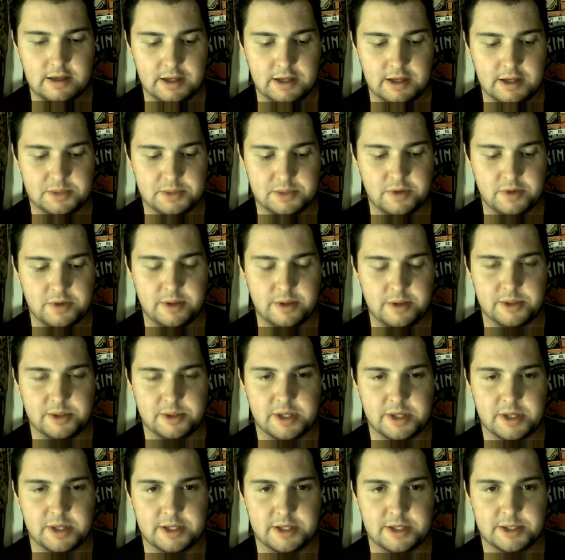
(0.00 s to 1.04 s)
It's one of
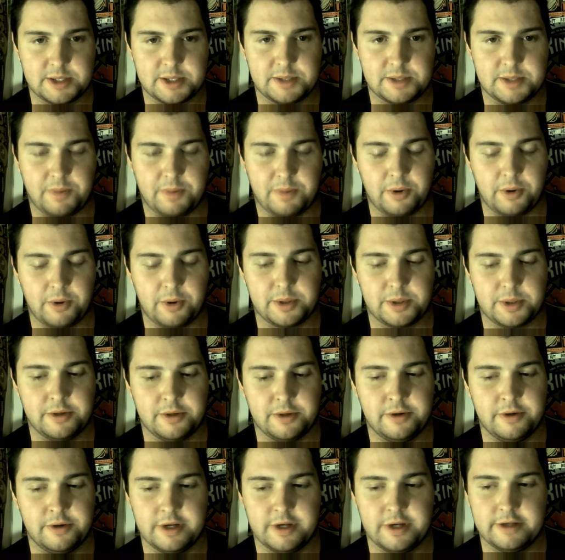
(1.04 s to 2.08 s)
those things that's
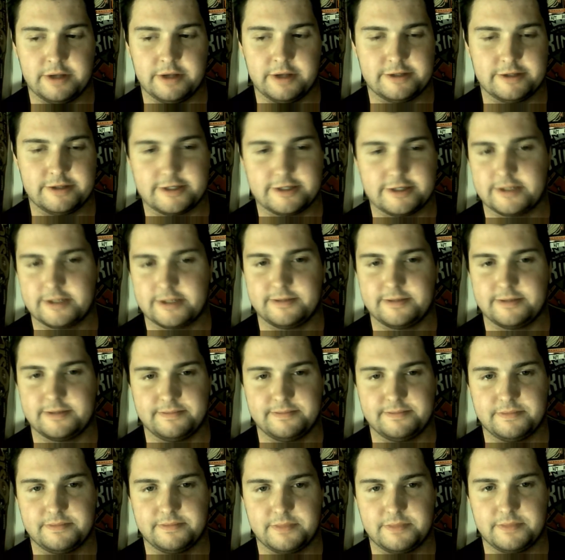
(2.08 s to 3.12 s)
personal, and it's
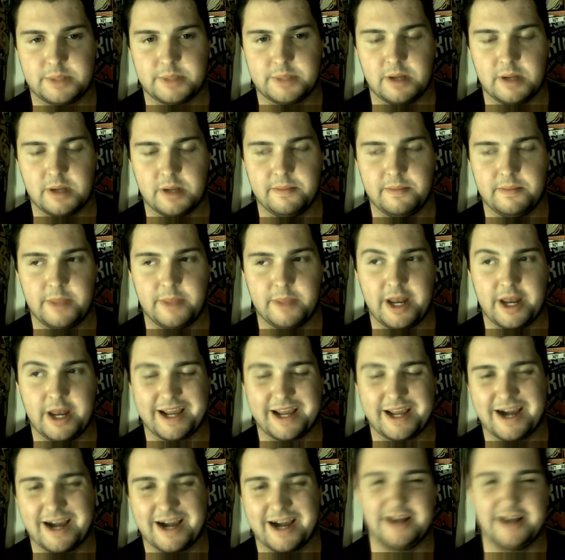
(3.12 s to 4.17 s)
something that
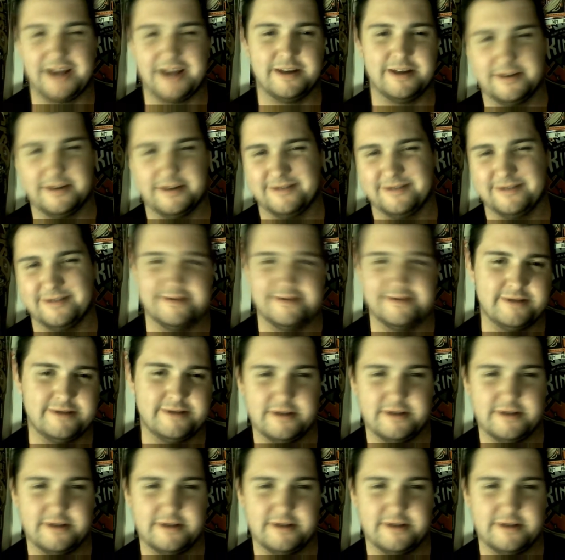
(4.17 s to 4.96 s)
I kind of